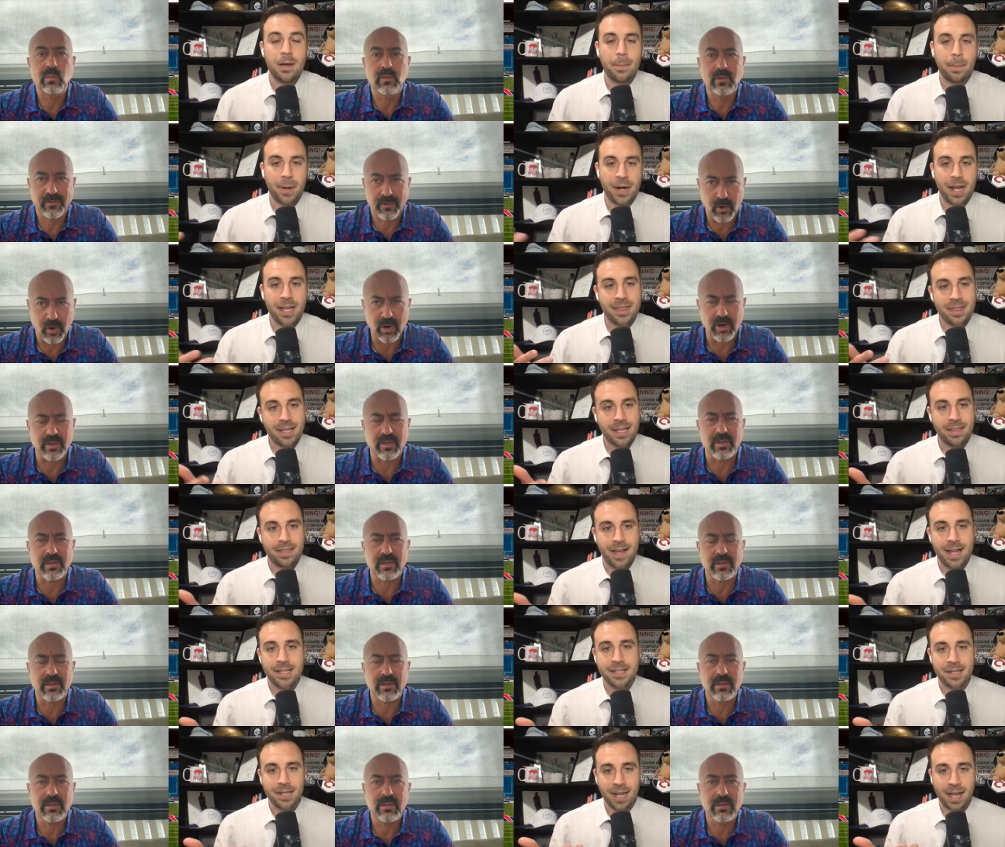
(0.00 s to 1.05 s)
Speaker 1: But I think
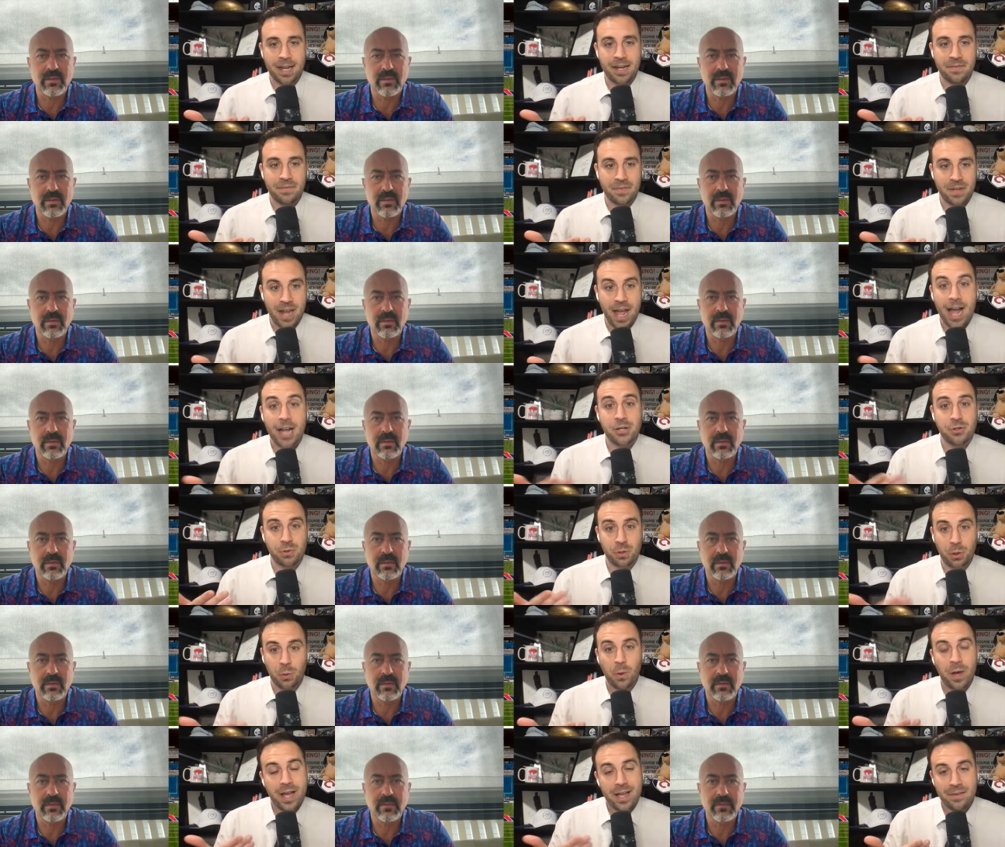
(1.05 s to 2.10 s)
that's a kind of
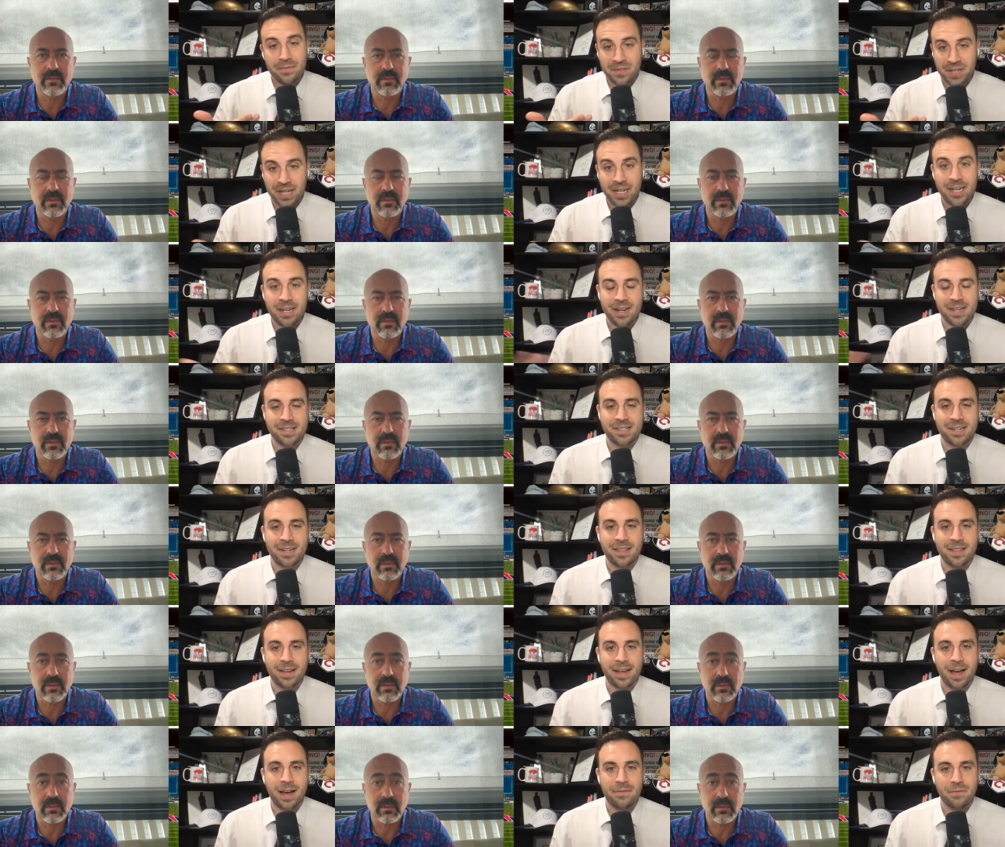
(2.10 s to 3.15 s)
natural way of getting us into
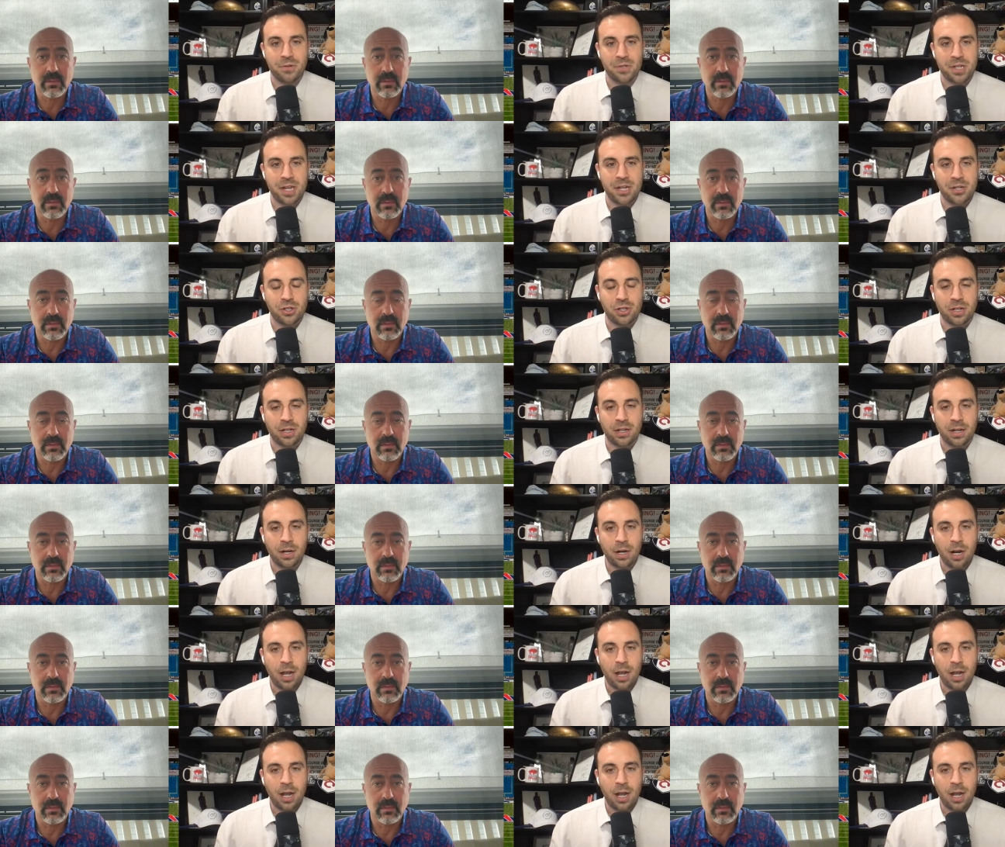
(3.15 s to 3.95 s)
the conversation.